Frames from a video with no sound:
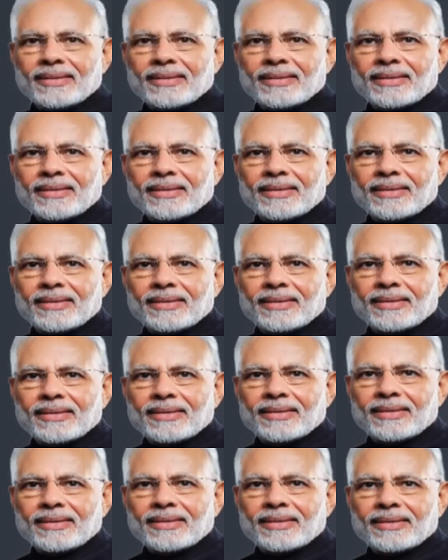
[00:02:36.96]

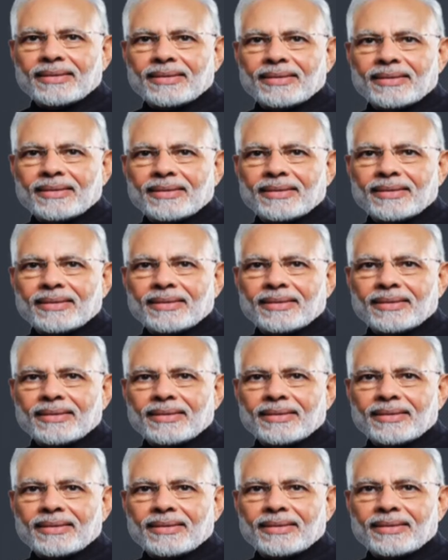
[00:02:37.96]

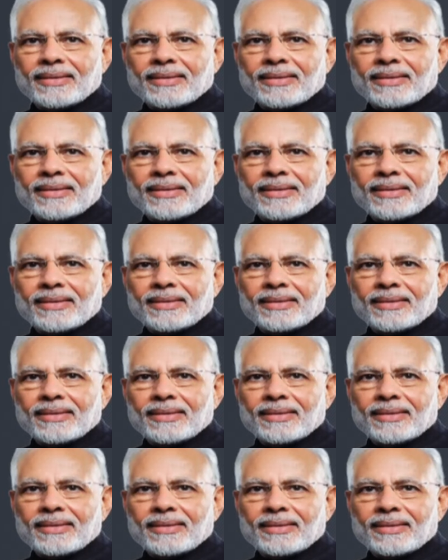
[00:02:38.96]

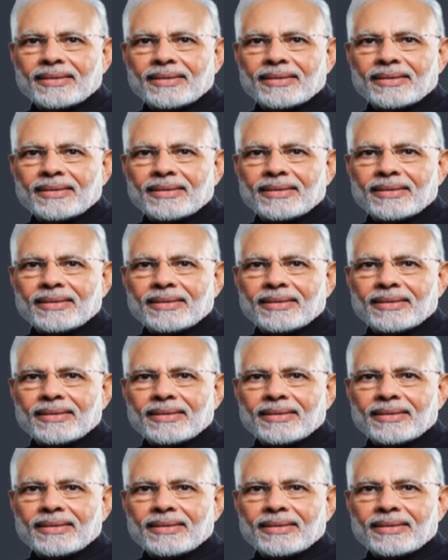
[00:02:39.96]
(not speaking)